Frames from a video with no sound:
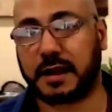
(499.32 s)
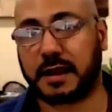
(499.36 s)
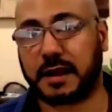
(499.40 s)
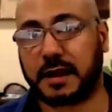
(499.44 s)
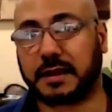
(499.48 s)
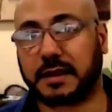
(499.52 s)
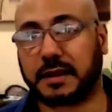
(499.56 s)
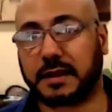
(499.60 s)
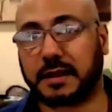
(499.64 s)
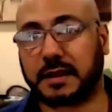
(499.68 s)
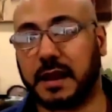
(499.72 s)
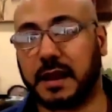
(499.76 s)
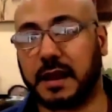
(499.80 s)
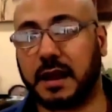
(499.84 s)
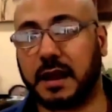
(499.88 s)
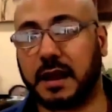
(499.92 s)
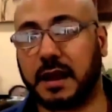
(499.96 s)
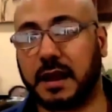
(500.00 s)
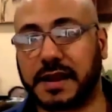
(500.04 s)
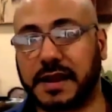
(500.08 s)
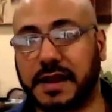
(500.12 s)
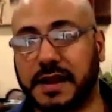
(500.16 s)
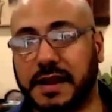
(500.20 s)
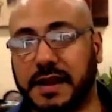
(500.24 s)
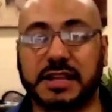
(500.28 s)

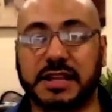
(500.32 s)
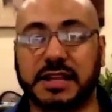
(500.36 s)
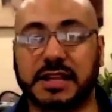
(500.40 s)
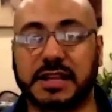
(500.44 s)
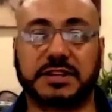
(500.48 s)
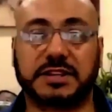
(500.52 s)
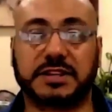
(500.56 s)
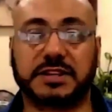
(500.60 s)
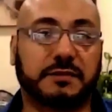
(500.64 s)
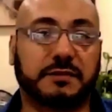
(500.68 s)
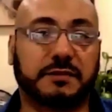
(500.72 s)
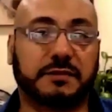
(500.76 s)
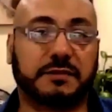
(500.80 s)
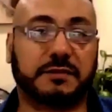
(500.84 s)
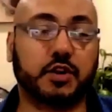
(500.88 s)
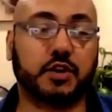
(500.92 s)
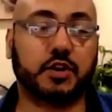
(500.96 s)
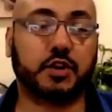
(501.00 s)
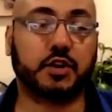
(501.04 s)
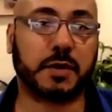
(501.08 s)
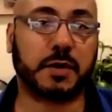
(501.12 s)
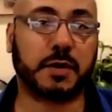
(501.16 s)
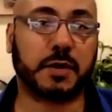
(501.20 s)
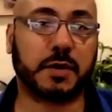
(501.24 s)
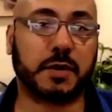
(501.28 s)
audience list of 2
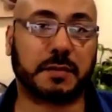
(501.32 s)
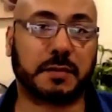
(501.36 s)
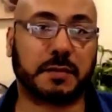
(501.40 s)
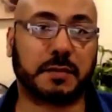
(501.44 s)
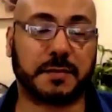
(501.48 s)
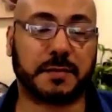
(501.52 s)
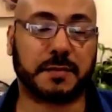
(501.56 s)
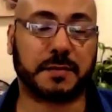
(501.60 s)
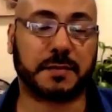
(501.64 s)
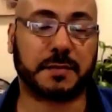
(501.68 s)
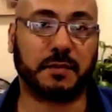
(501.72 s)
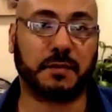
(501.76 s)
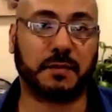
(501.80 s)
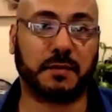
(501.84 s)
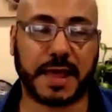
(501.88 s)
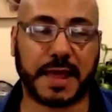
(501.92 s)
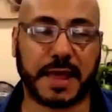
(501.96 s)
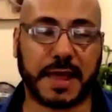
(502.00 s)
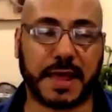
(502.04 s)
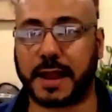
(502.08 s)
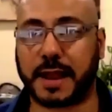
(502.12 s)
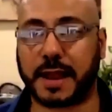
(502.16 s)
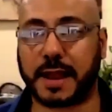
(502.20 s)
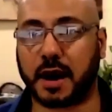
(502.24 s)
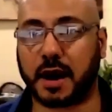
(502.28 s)
million people in that
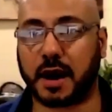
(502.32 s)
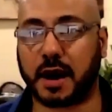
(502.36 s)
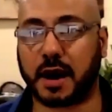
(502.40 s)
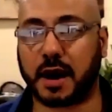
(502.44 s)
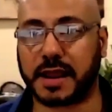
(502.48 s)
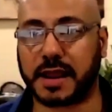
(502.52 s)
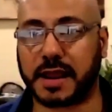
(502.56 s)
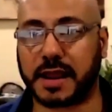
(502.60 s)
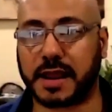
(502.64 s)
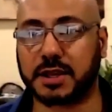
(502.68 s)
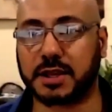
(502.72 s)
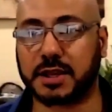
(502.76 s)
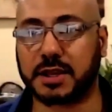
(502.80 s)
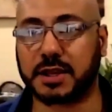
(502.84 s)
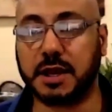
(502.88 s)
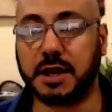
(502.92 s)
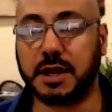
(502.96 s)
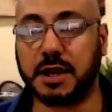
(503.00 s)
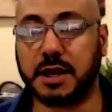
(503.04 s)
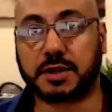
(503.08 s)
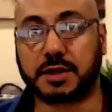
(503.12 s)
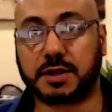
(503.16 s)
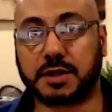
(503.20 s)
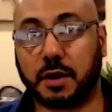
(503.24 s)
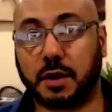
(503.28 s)
lookalike audience.
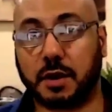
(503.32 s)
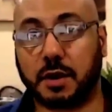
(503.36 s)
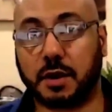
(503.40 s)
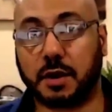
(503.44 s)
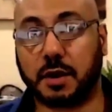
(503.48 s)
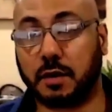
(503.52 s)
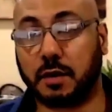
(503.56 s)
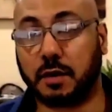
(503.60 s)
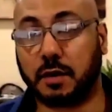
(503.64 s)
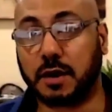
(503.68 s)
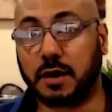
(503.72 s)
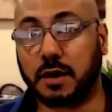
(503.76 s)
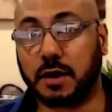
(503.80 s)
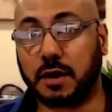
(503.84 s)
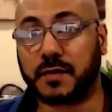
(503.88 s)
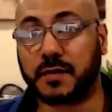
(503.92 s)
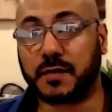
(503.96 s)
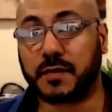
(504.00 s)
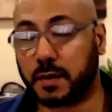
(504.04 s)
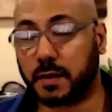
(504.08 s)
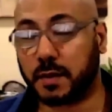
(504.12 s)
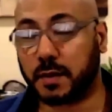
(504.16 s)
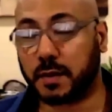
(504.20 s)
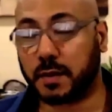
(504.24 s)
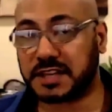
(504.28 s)
So you
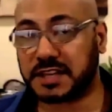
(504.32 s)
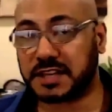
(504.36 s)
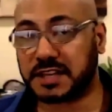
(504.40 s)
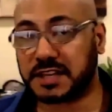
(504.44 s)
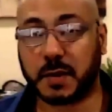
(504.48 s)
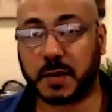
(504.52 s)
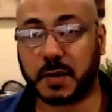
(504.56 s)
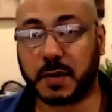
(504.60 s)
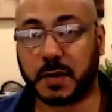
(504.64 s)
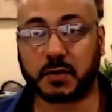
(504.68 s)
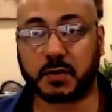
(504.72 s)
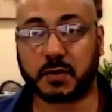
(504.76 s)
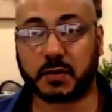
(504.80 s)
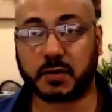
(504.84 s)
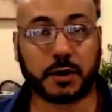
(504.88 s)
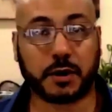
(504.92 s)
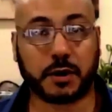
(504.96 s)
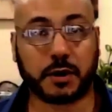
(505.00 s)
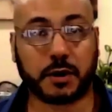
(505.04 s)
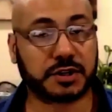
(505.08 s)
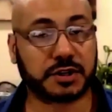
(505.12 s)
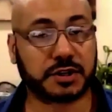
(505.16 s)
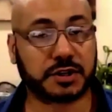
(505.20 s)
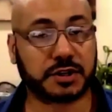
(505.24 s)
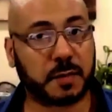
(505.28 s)
want to test both large and
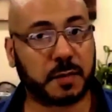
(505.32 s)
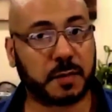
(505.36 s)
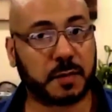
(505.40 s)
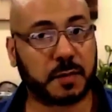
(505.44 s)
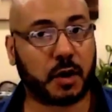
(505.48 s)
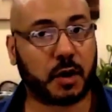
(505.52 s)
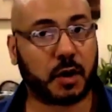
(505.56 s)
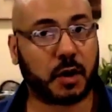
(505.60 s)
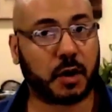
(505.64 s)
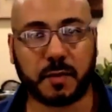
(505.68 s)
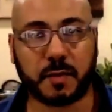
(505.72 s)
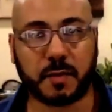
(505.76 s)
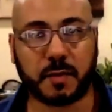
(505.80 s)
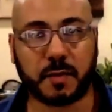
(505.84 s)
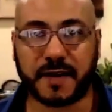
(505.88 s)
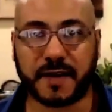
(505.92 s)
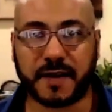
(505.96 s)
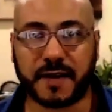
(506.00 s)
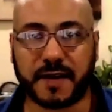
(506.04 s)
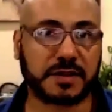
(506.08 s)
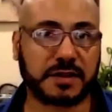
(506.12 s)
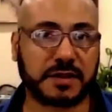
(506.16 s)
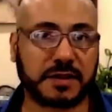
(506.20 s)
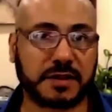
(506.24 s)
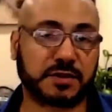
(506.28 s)
small. You might find some
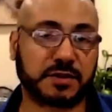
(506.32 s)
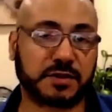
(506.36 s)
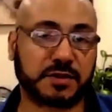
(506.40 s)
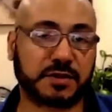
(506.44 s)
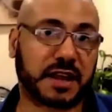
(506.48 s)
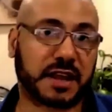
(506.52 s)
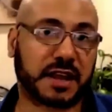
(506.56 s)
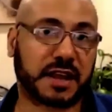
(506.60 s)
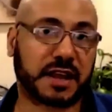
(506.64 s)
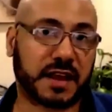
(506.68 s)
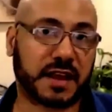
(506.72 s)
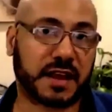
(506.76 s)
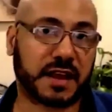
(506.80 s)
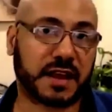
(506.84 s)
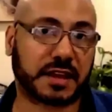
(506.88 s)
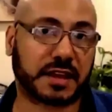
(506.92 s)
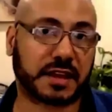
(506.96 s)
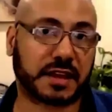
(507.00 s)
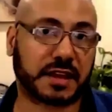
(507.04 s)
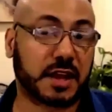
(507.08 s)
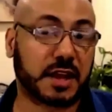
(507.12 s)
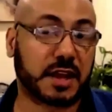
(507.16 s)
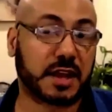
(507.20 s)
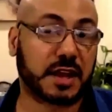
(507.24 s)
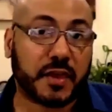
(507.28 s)
interesting things.
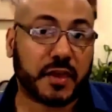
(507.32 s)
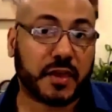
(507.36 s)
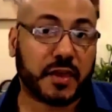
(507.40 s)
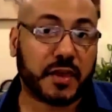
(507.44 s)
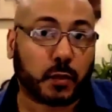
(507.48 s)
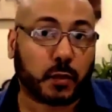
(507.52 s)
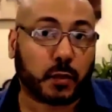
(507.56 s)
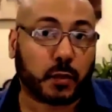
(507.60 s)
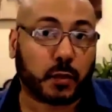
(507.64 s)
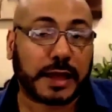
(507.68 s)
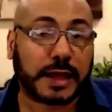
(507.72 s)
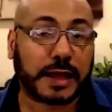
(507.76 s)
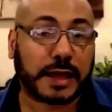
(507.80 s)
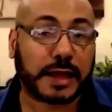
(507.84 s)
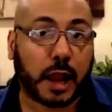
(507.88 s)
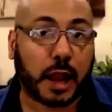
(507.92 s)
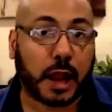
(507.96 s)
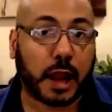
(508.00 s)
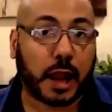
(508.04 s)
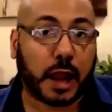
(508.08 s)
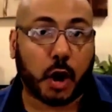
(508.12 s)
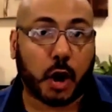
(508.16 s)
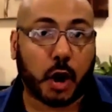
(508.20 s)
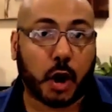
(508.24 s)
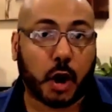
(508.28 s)
With the really
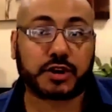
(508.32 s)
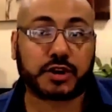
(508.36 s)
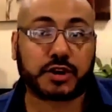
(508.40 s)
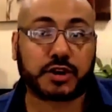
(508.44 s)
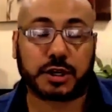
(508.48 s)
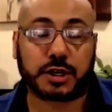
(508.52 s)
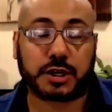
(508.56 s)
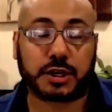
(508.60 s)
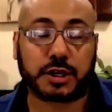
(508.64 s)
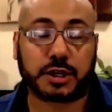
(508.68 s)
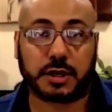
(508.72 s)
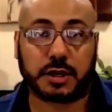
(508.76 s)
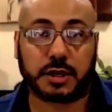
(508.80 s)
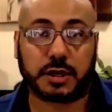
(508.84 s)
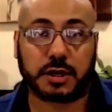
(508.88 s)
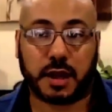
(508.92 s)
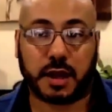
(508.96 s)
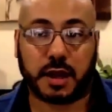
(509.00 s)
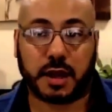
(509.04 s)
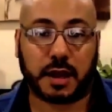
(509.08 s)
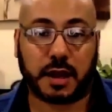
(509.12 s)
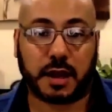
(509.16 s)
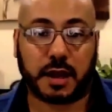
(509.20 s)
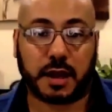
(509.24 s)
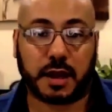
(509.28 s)
large
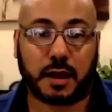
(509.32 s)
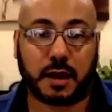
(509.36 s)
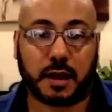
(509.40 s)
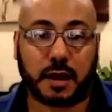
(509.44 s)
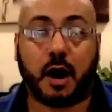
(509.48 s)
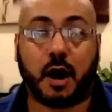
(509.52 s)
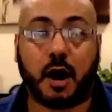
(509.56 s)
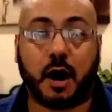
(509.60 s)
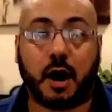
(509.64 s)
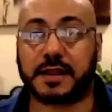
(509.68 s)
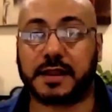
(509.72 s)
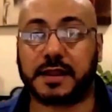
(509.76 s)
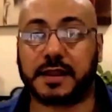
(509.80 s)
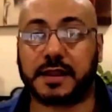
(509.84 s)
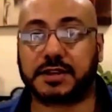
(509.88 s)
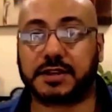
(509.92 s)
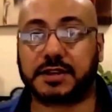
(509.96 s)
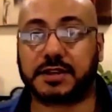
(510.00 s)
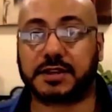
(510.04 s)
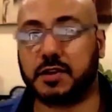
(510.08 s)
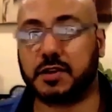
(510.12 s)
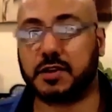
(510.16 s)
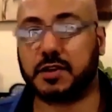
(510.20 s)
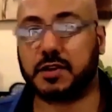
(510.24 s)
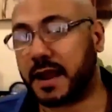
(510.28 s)
audience, you
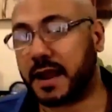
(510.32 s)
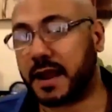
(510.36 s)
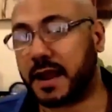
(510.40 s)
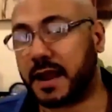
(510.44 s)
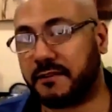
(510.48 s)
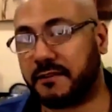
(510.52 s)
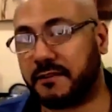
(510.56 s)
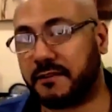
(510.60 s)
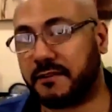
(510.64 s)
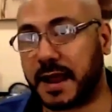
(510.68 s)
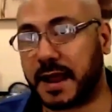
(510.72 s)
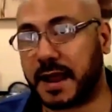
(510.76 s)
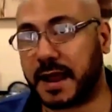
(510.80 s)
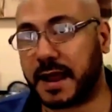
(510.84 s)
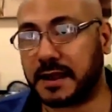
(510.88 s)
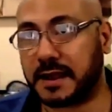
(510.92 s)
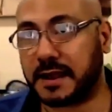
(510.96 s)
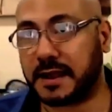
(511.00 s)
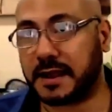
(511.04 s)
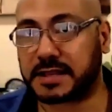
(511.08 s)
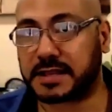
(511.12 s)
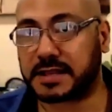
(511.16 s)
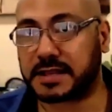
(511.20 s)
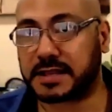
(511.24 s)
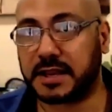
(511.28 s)
might find
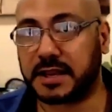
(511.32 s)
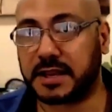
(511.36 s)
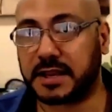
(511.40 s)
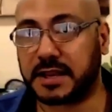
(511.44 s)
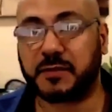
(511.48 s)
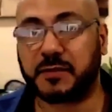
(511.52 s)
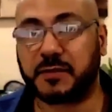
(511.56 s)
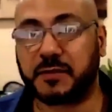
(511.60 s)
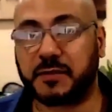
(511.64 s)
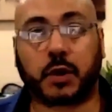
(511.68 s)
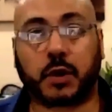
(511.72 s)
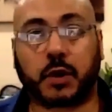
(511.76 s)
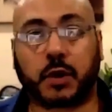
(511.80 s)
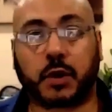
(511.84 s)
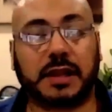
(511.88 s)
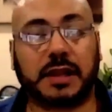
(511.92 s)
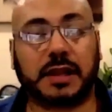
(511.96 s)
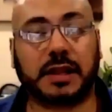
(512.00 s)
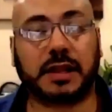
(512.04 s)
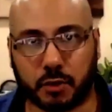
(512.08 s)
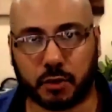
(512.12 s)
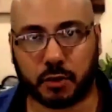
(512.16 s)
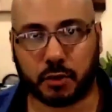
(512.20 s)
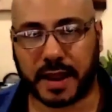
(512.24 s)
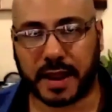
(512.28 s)
that your
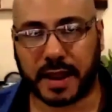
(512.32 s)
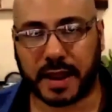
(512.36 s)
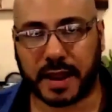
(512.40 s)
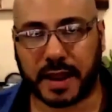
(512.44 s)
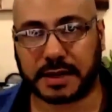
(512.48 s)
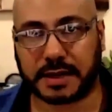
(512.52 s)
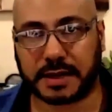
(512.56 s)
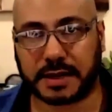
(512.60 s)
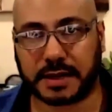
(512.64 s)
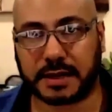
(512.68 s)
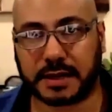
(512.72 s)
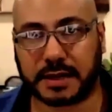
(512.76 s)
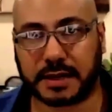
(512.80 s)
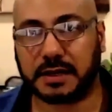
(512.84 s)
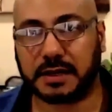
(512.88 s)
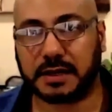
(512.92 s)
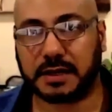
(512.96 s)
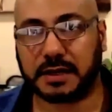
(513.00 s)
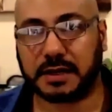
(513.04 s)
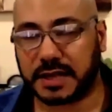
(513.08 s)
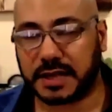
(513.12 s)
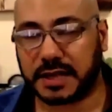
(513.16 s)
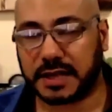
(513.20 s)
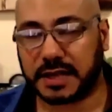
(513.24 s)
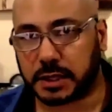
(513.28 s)
click-through rate
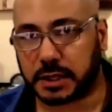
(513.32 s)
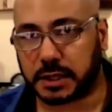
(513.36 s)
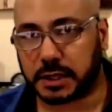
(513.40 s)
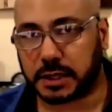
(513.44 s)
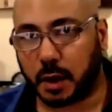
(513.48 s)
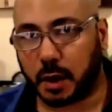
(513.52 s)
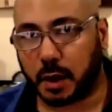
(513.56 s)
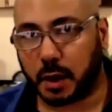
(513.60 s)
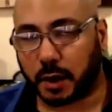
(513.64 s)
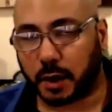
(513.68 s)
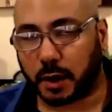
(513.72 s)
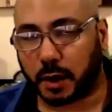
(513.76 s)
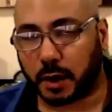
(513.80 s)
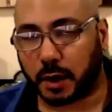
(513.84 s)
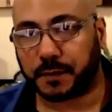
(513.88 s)
is lower,